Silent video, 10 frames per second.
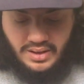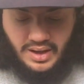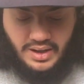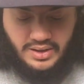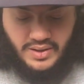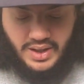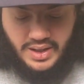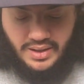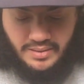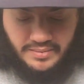Okay,
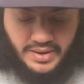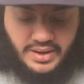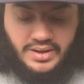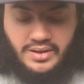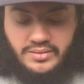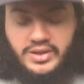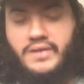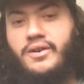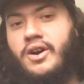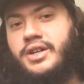so
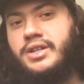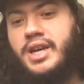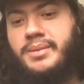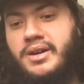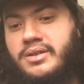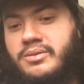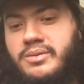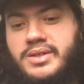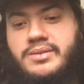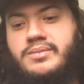Jeff Hardy came out in a
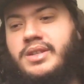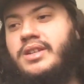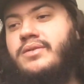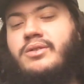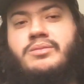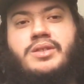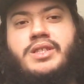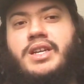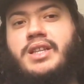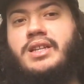recent interview and
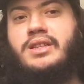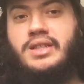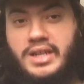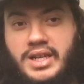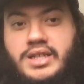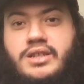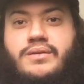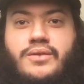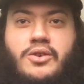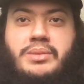said that he has
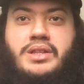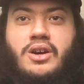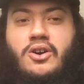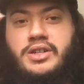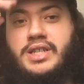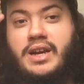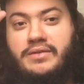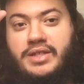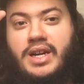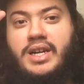confirmed that the Hardys
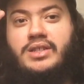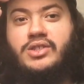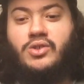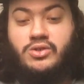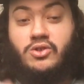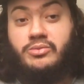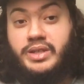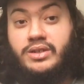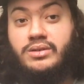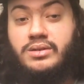have signed a short-term
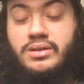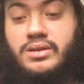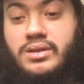deal,